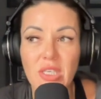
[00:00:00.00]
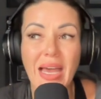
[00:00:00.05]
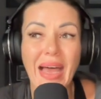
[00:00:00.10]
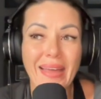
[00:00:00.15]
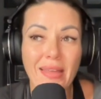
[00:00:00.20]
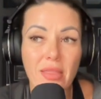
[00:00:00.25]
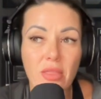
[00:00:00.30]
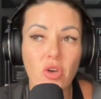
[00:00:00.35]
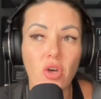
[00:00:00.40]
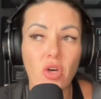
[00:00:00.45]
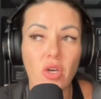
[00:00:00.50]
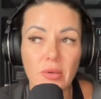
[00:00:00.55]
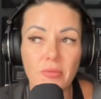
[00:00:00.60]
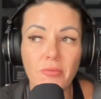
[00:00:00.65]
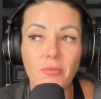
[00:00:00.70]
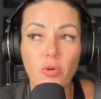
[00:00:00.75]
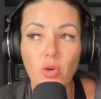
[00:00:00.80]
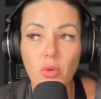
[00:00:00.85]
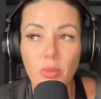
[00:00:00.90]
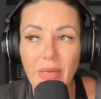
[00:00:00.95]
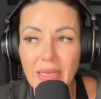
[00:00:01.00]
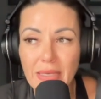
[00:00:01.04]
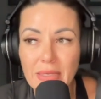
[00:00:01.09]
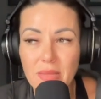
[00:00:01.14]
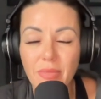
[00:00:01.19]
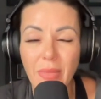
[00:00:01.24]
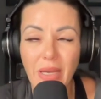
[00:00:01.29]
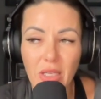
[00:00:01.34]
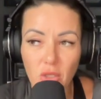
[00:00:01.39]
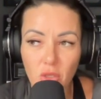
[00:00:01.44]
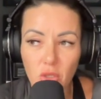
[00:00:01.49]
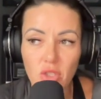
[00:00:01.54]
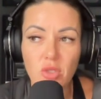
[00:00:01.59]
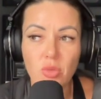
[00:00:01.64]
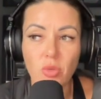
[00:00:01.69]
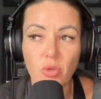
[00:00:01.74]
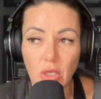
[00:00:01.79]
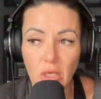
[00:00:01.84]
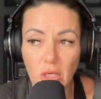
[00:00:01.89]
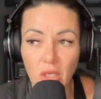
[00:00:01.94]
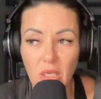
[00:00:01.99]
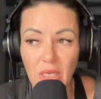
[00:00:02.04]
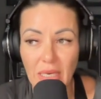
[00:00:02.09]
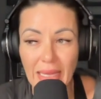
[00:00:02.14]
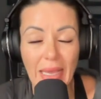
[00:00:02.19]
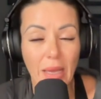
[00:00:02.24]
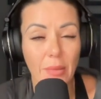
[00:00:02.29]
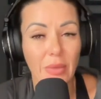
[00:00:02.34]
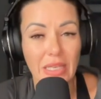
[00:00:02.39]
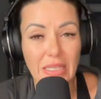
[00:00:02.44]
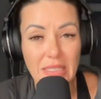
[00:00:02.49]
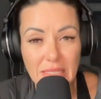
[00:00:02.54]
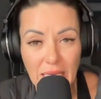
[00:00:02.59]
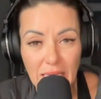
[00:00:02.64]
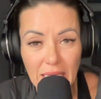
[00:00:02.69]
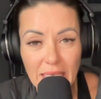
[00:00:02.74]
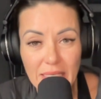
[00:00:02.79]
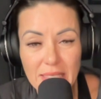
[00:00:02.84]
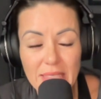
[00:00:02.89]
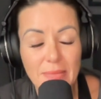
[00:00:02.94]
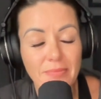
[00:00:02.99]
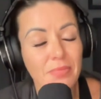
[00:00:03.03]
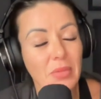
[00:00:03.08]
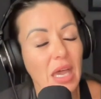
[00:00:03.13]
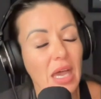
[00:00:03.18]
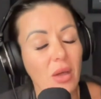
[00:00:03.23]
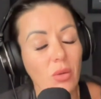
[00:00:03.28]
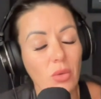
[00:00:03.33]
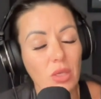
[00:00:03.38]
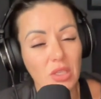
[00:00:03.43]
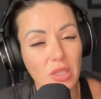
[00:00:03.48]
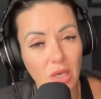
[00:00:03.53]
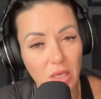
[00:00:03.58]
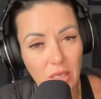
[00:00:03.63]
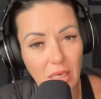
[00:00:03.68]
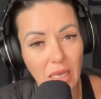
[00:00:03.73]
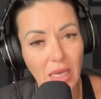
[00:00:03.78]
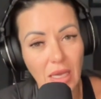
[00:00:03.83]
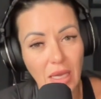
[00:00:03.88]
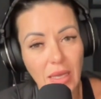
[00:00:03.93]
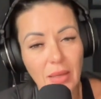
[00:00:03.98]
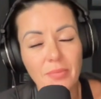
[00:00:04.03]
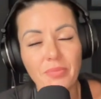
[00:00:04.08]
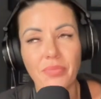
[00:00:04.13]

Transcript: I thought in four weeks, my glutes were going to look like Emily Emily Skye's. I will not lie.